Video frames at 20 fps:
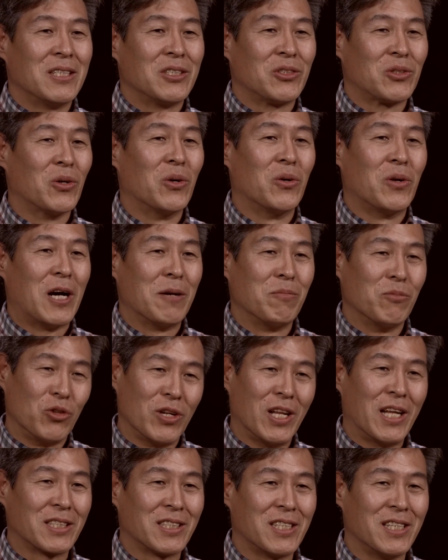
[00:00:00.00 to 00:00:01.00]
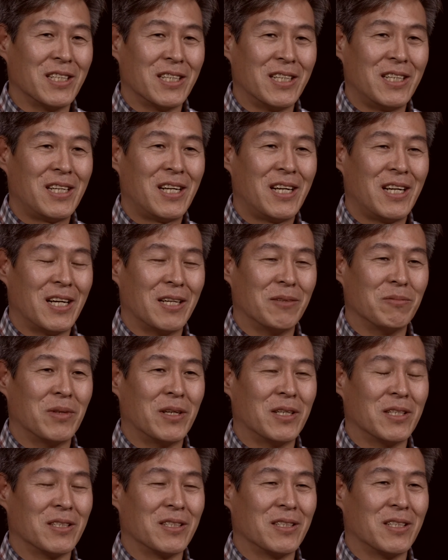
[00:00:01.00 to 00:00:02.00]
So I'm relaxed here,
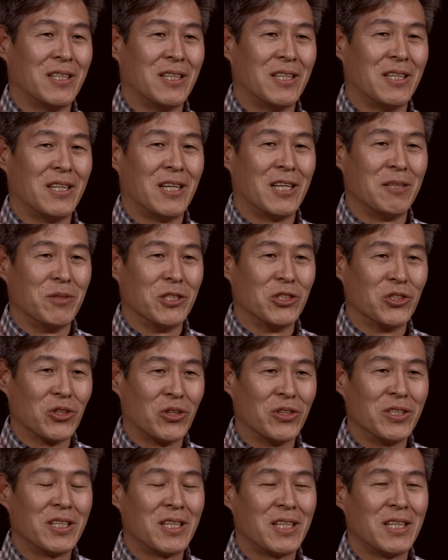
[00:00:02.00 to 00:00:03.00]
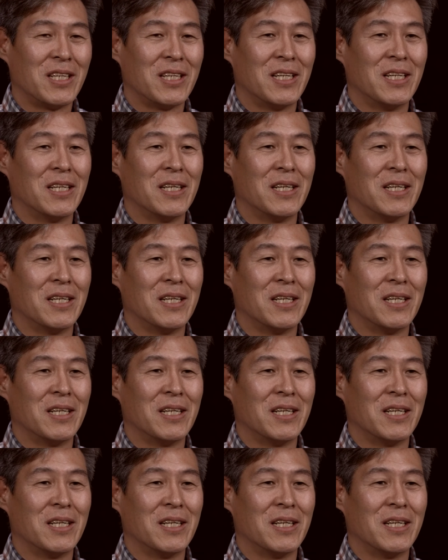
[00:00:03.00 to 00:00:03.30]
and I'm enjoying.